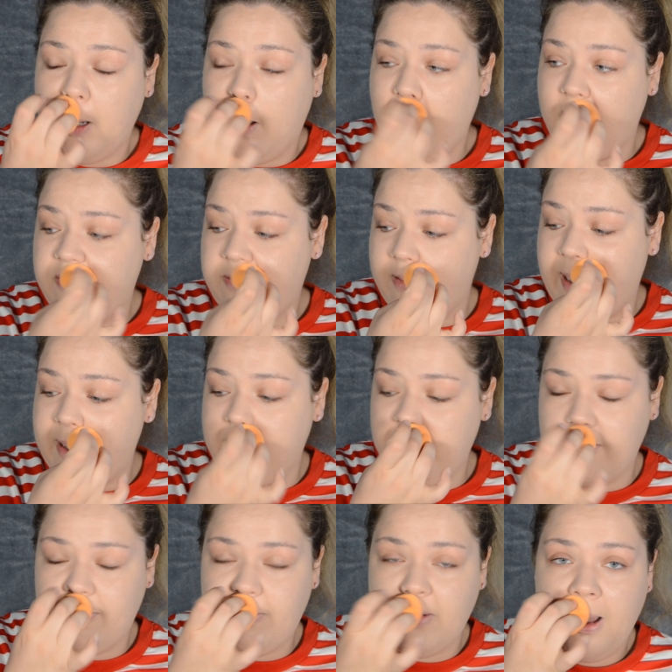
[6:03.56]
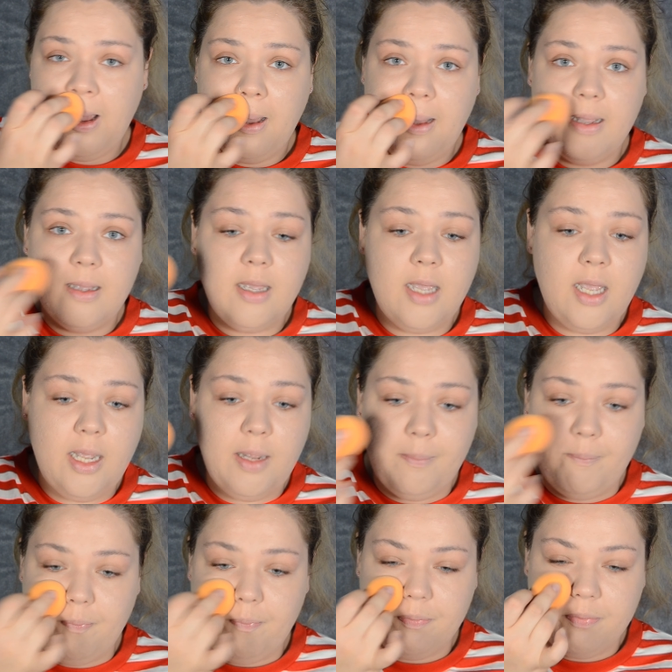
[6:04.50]
not a fan of
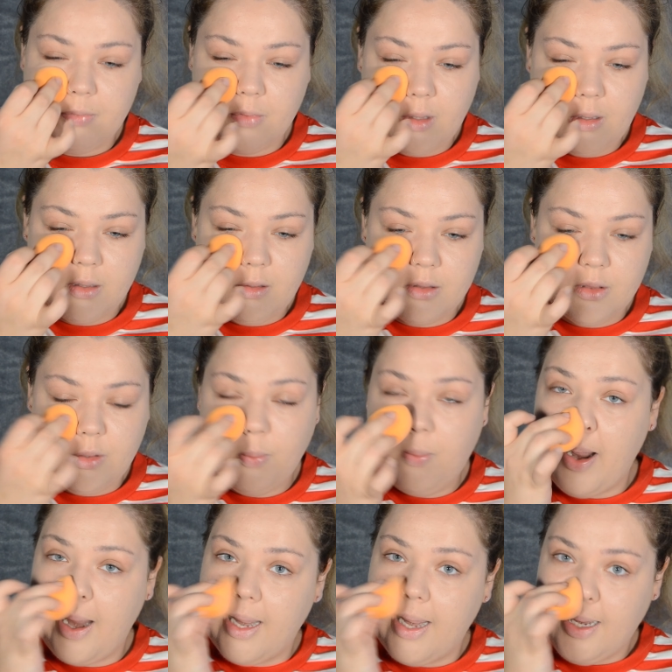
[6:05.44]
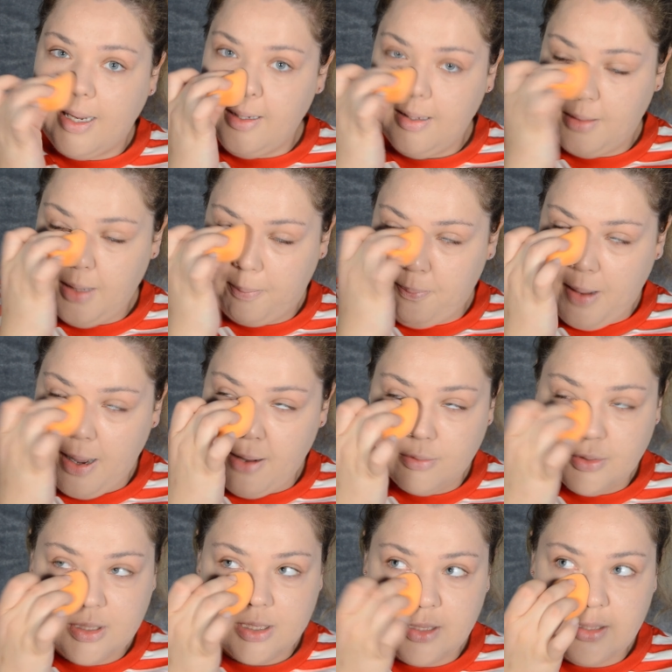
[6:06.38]
um, the way a
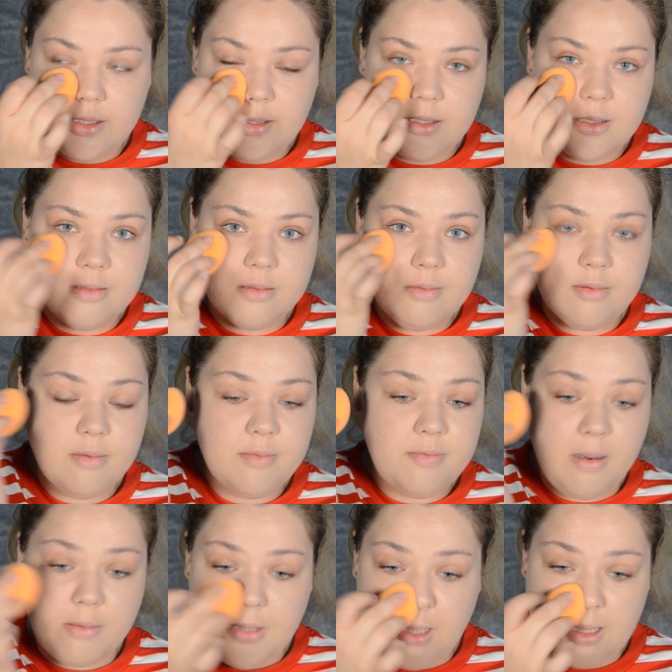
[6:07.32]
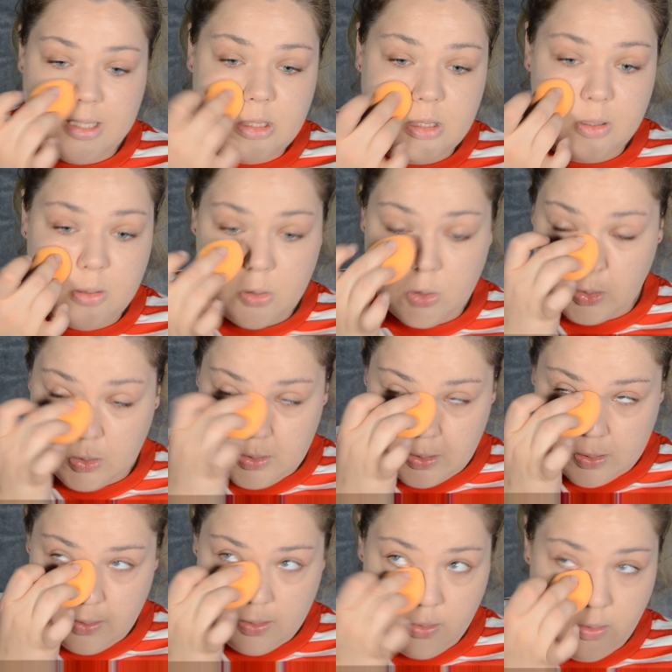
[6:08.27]
powdered foundation
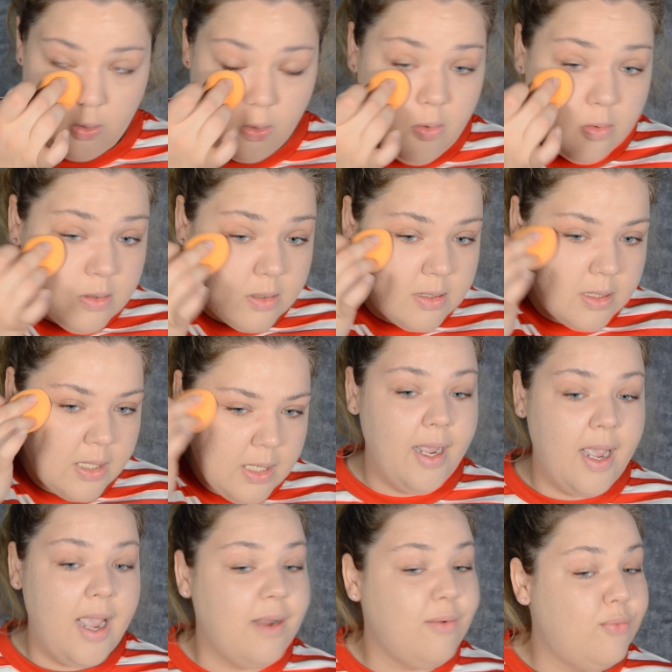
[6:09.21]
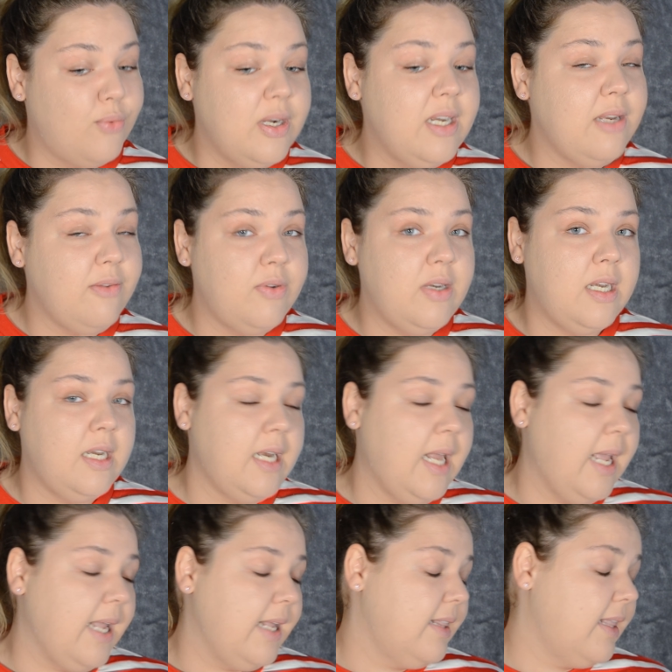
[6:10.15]
does look. I really, really
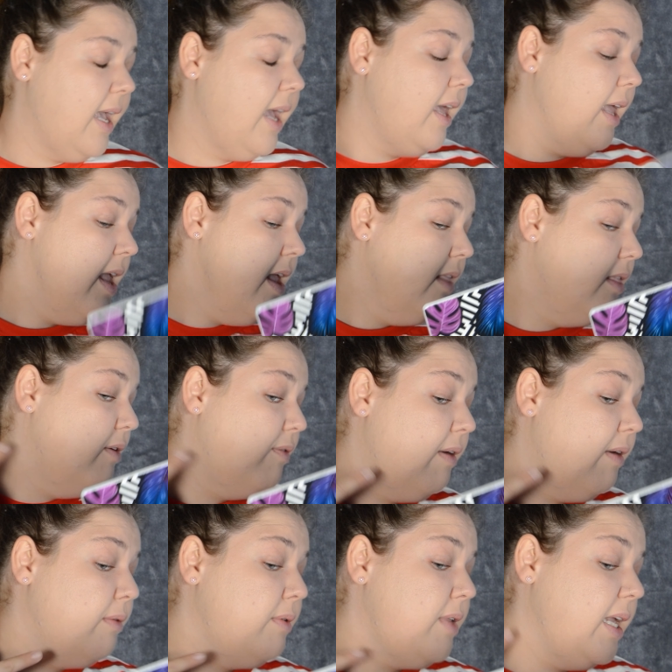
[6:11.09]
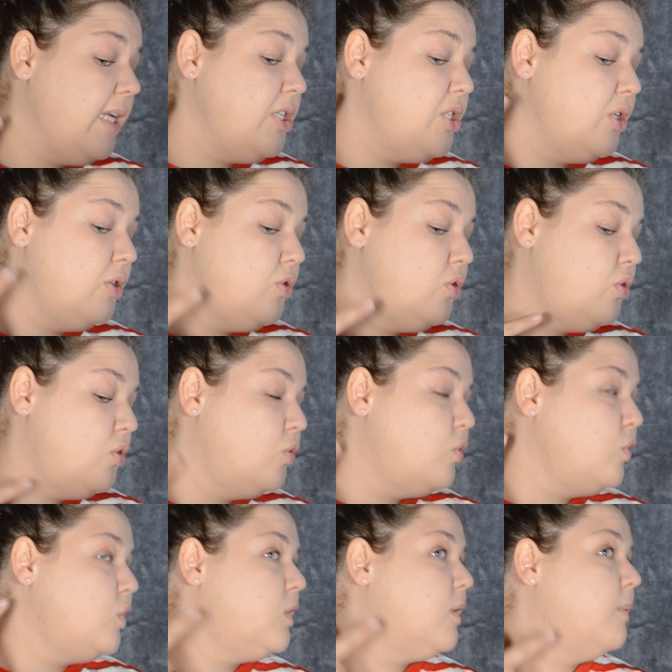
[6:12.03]
like that. The foundation
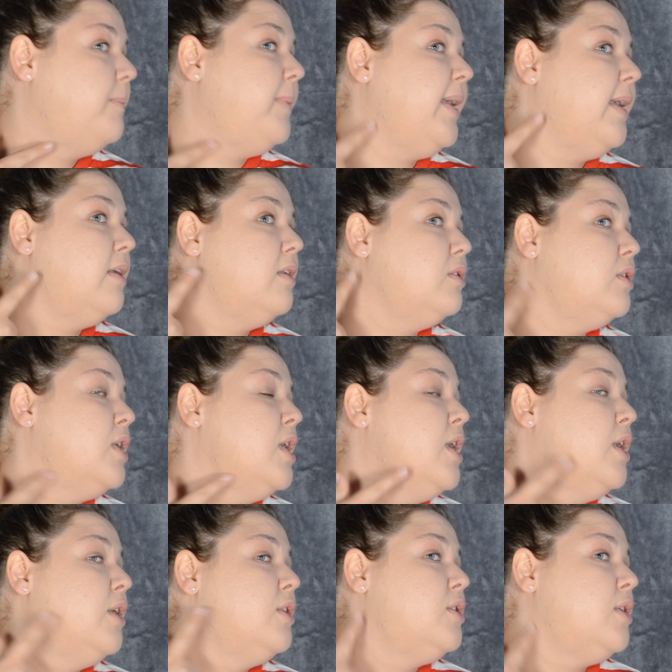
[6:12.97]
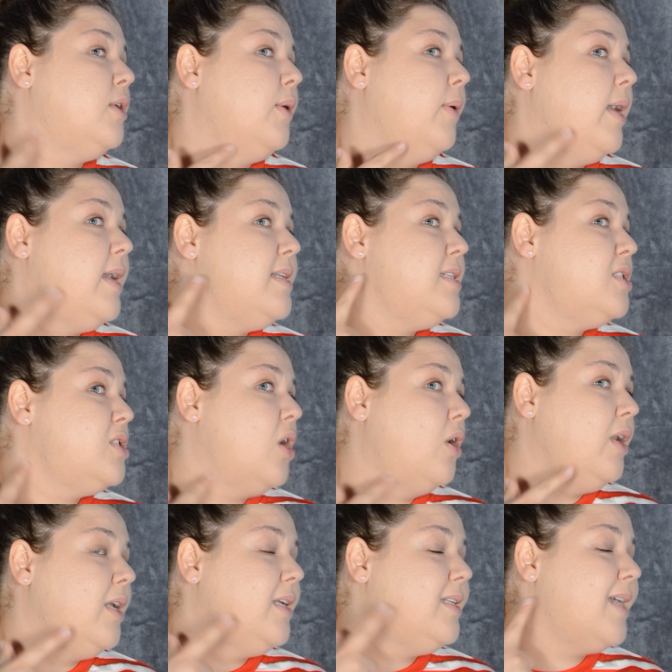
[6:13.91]
does build to a
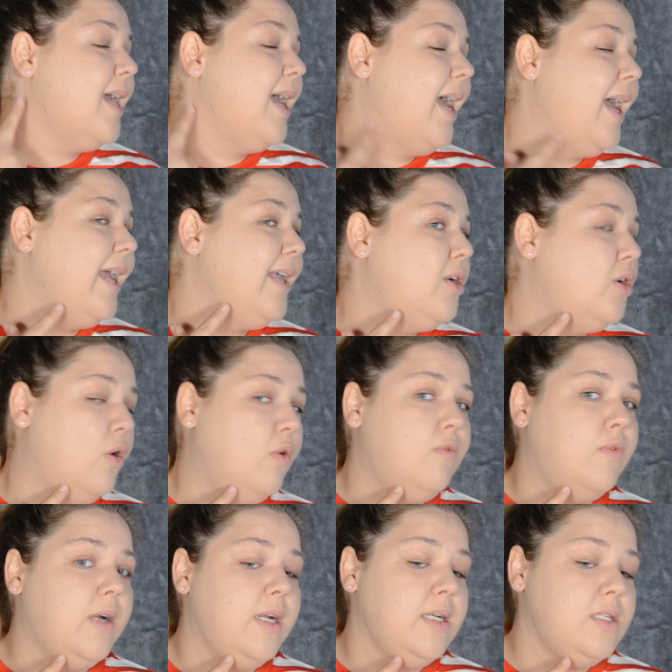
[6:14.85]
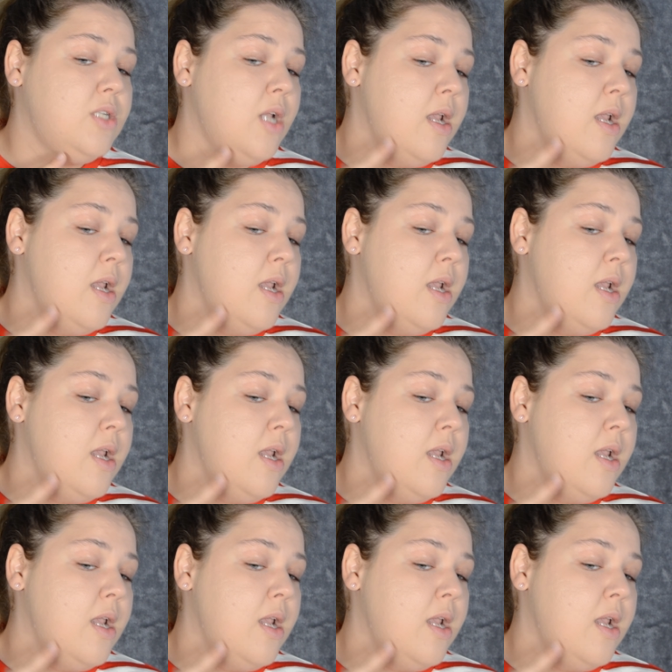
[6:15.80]
solid high coverage.